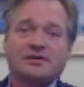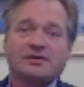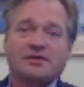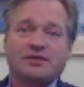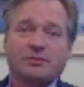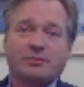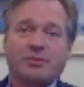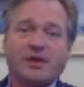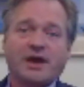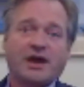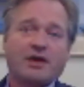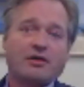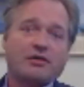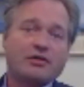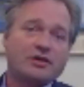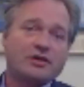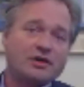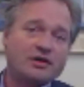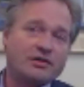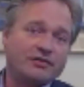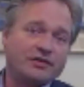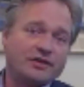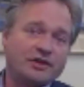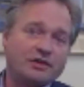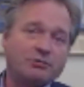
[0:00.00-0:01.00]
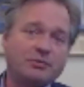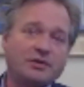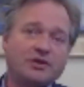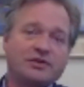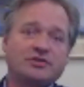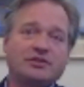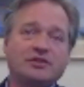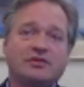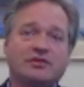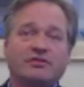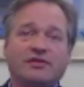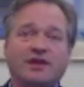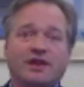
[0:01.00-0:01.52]
the power of an
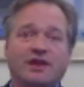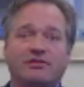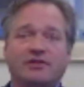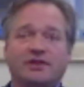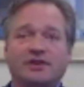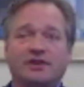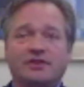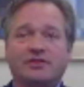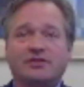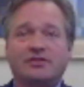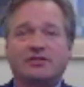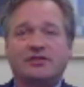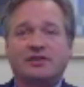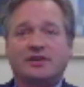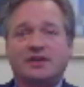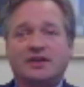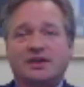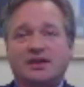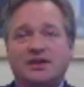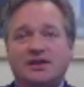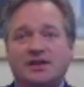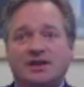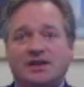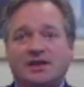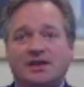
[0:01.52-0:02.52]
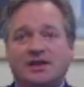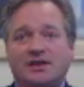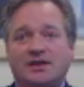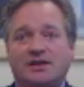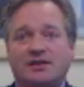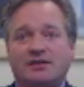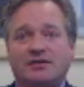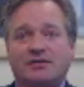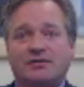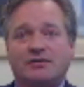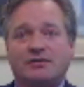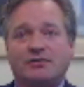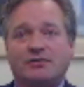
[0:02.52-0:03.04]
admission of evidence,
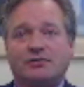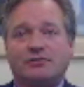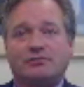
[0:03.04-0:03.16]
and